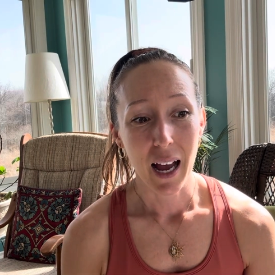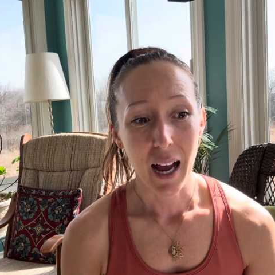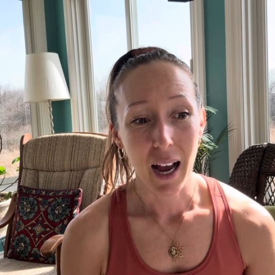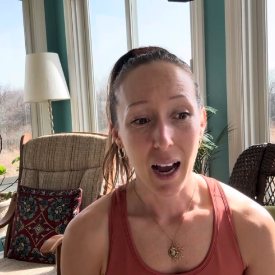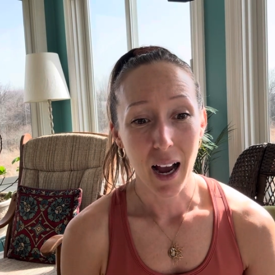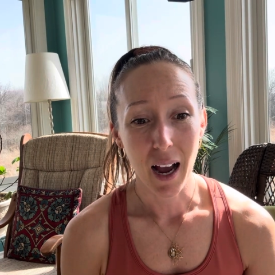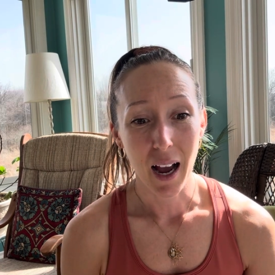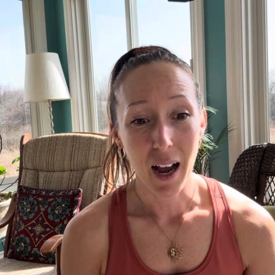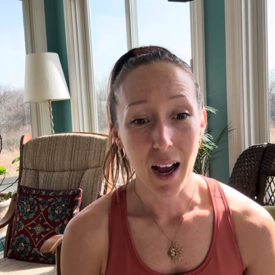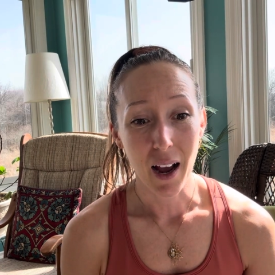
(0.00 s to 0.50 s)

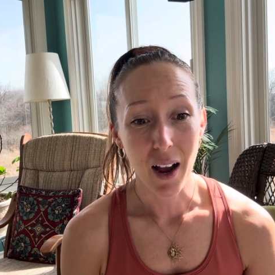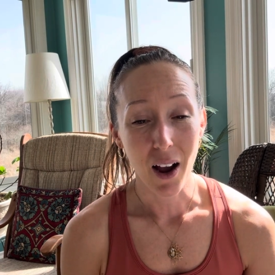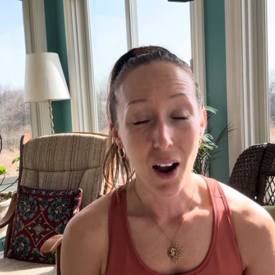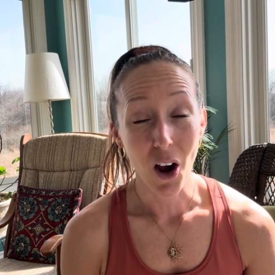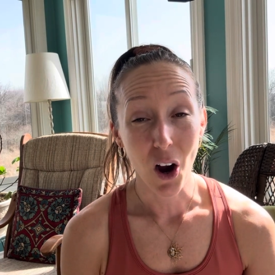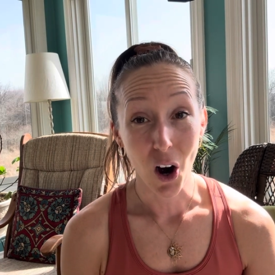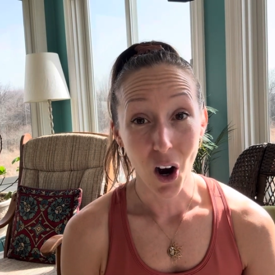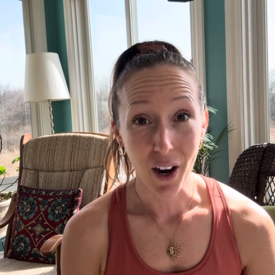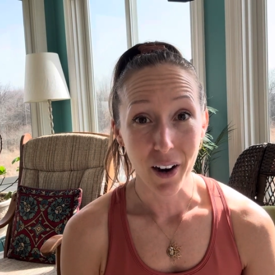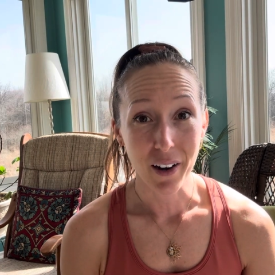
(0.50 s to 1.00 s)

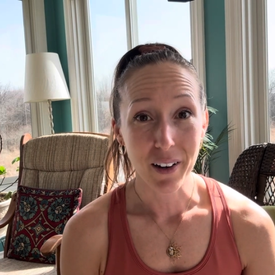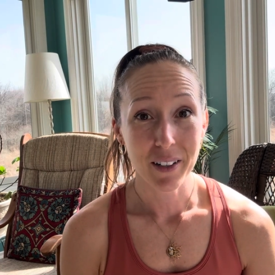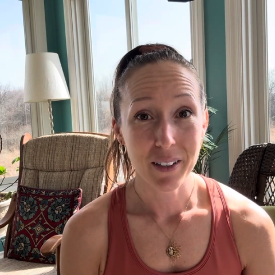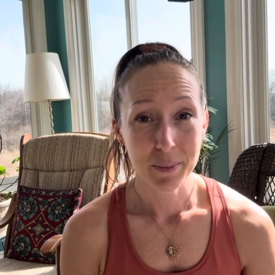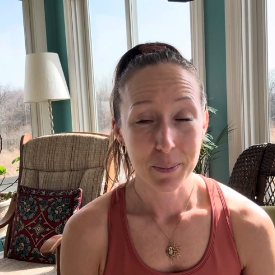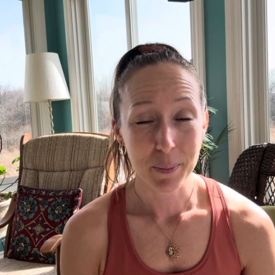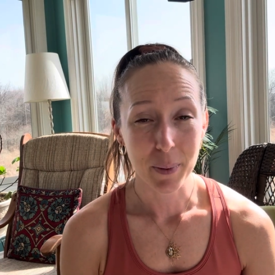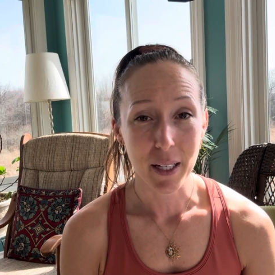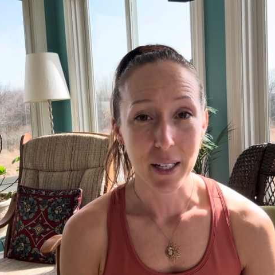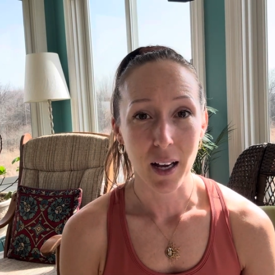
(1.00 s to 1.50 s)
are,
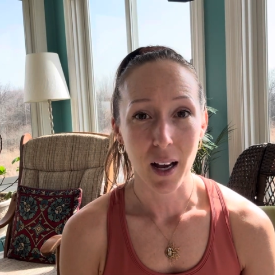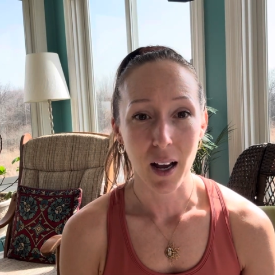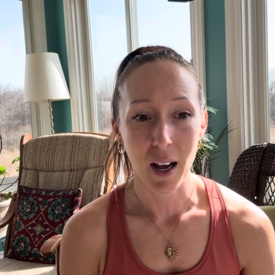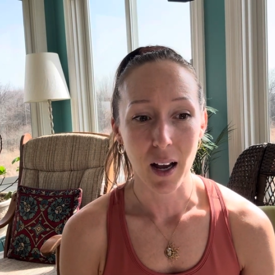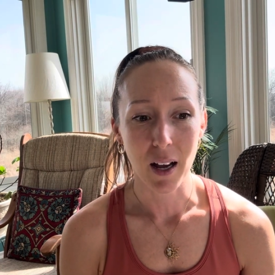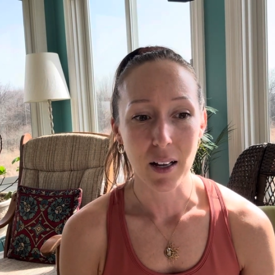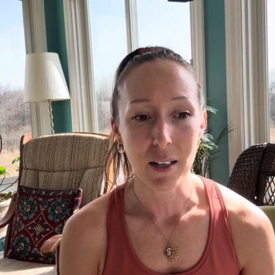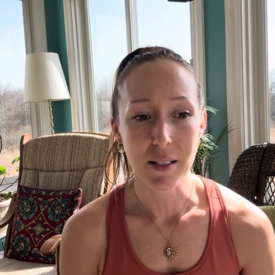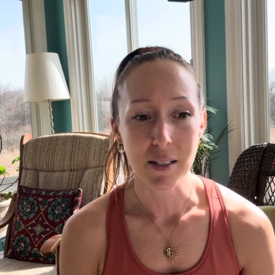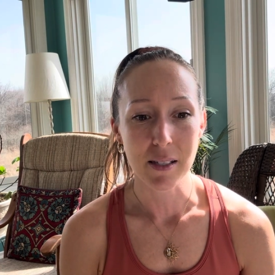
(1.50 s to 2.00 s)

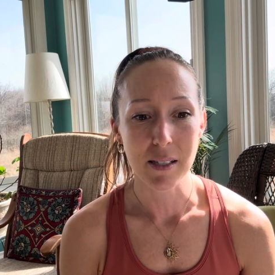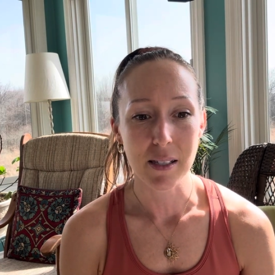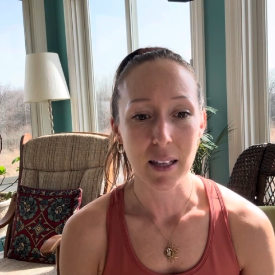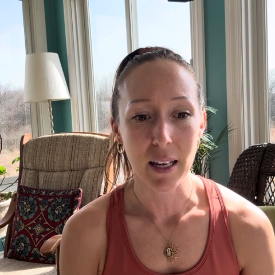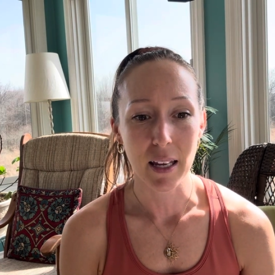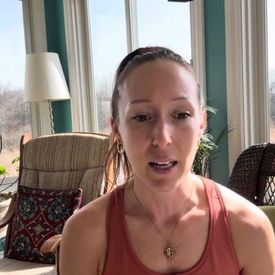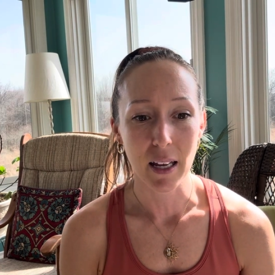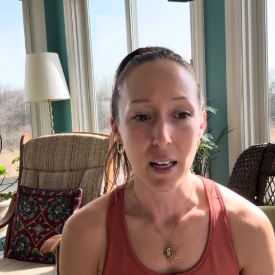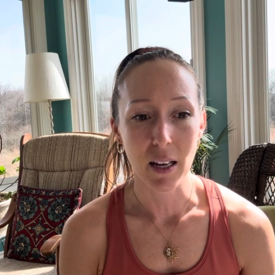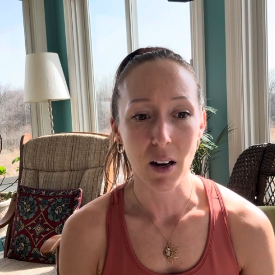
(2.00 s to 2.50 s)
because
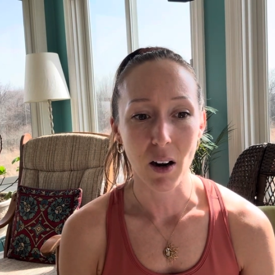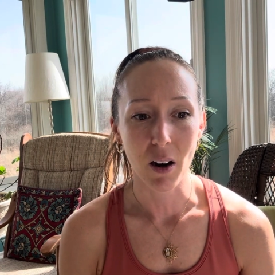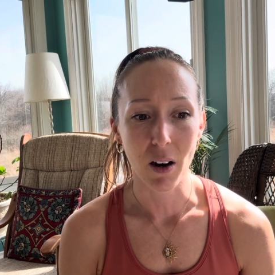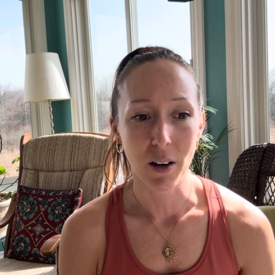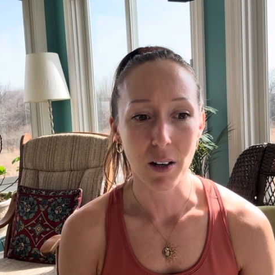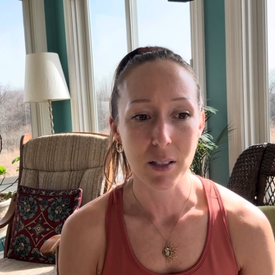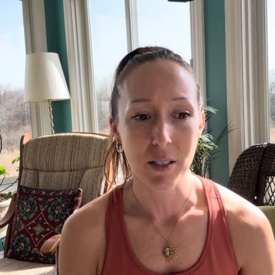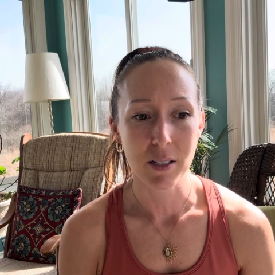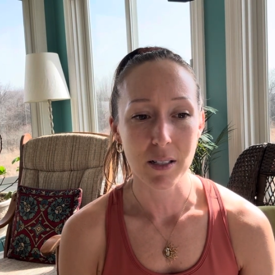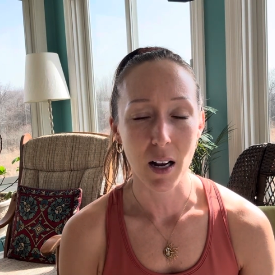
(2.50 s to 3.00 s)
they
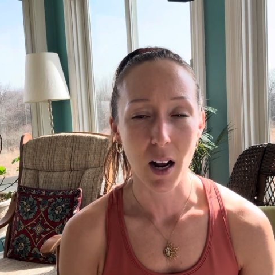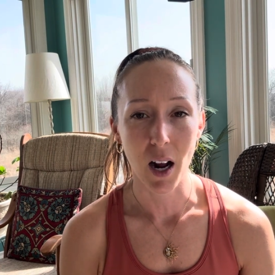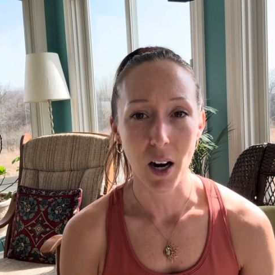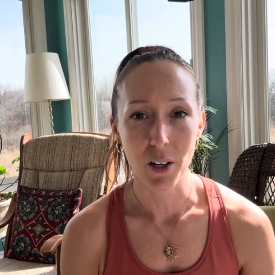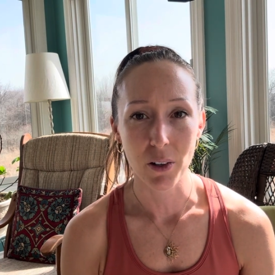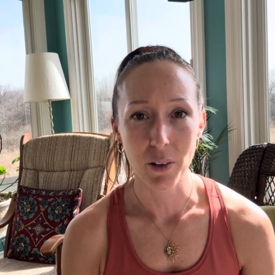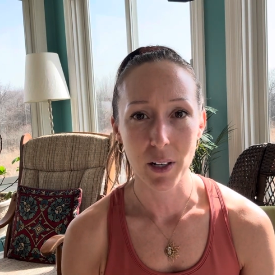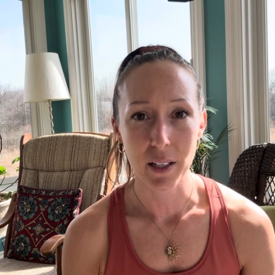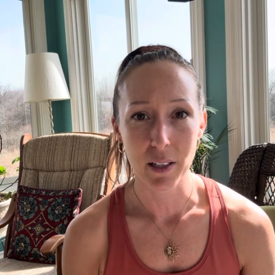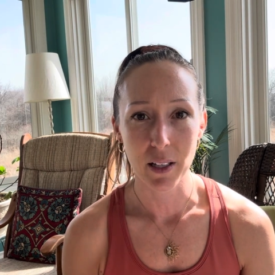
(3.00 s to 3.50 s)
aren't
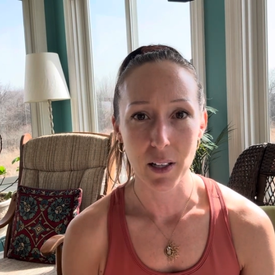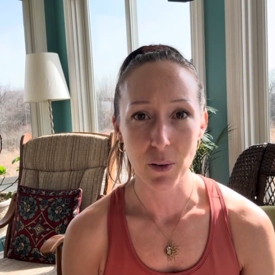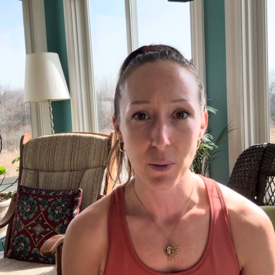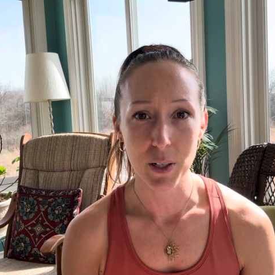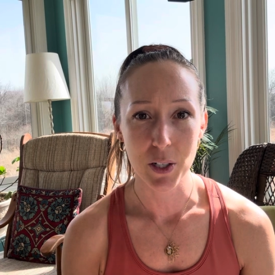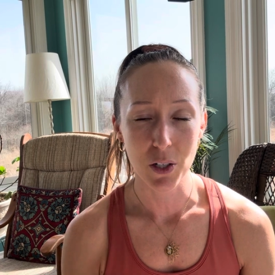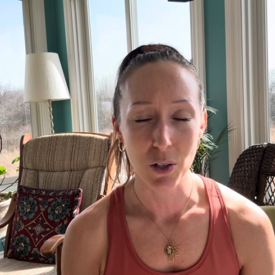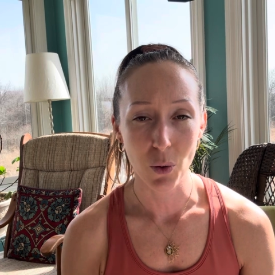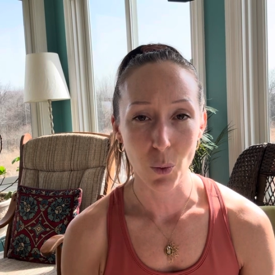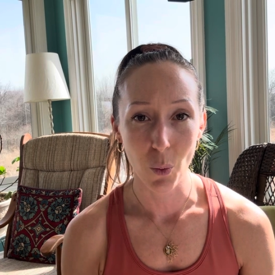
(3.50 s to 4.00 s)
honoring the
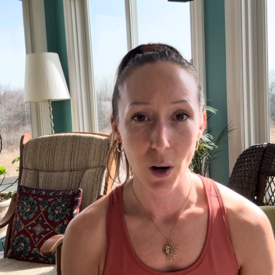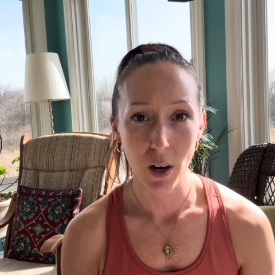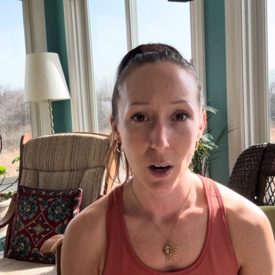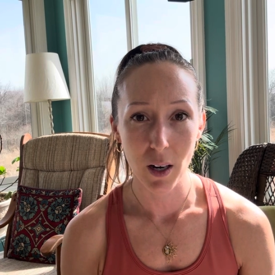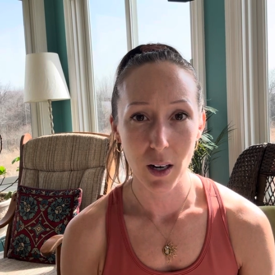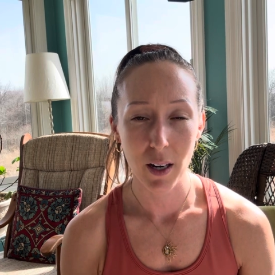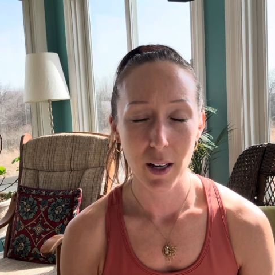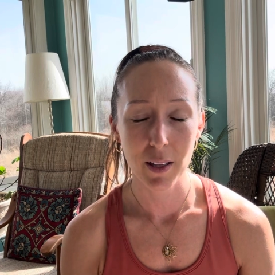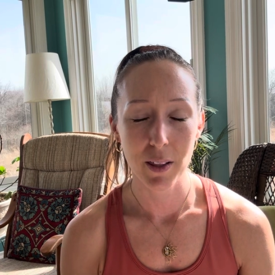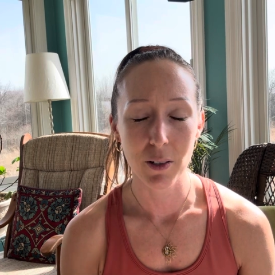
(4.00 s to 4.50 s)
original
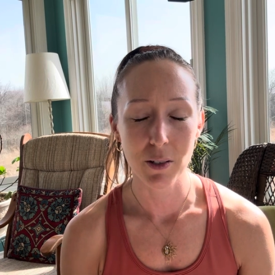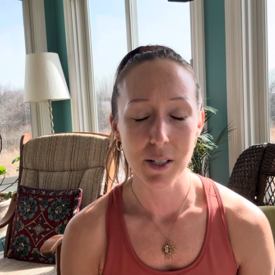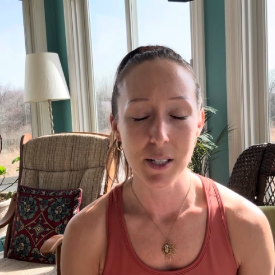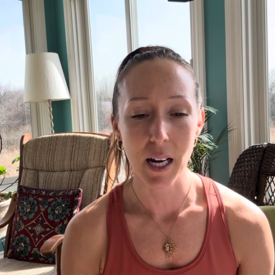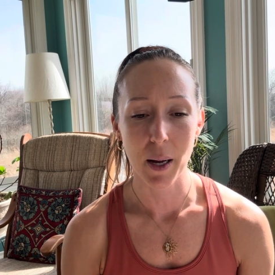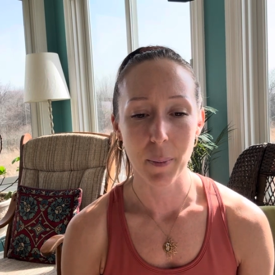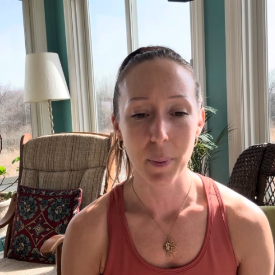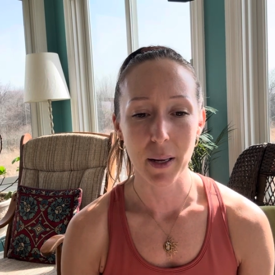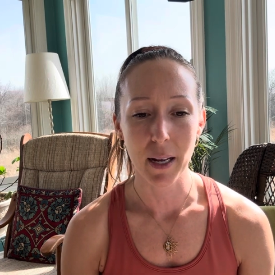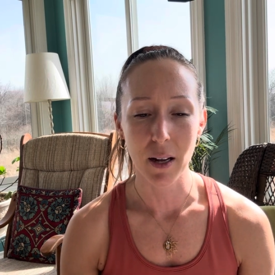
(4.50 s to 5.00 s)
work, they're
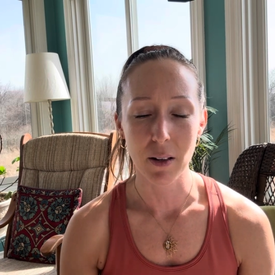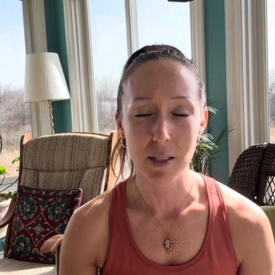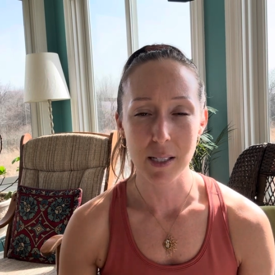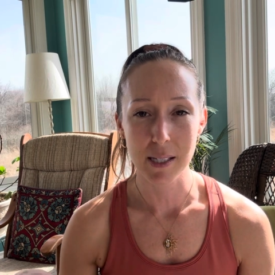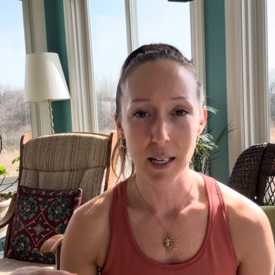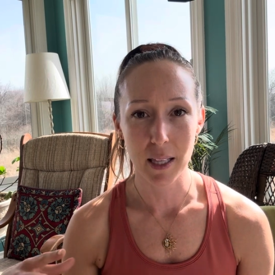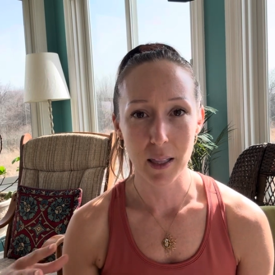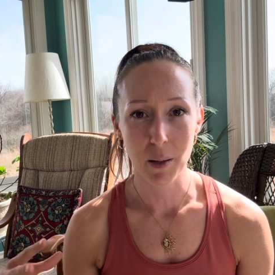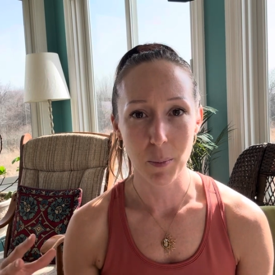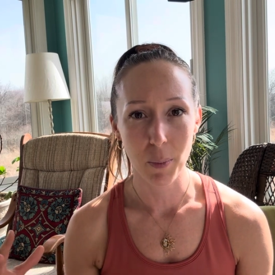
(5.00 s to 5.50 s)
stepping
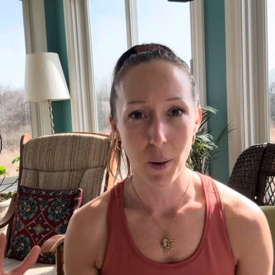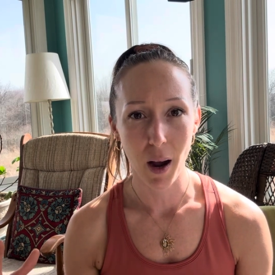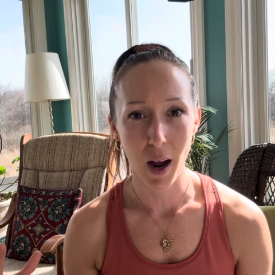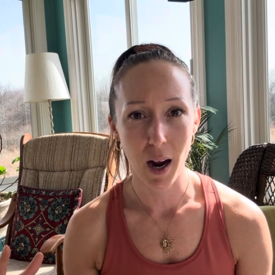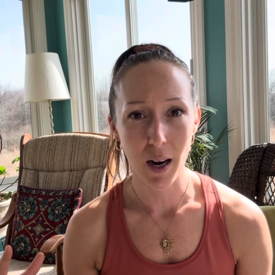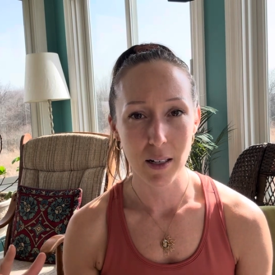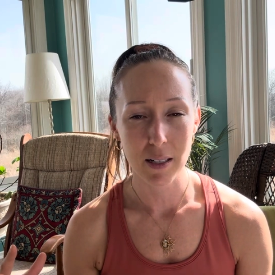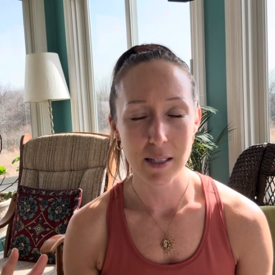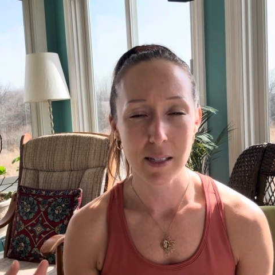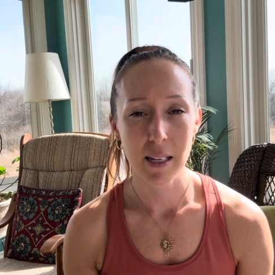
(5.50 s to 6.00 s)
outside the
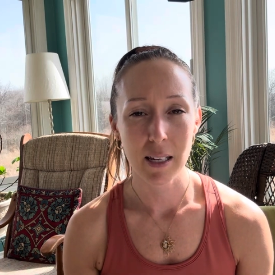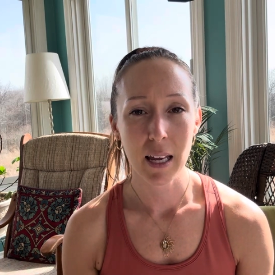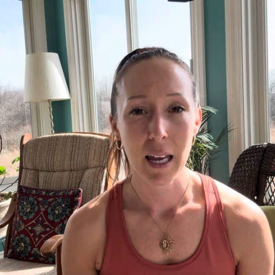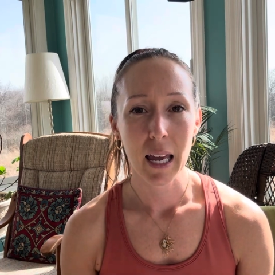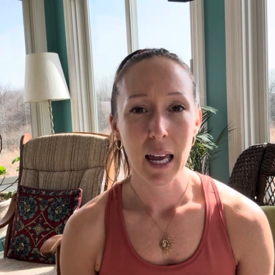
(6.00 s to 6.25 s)
box,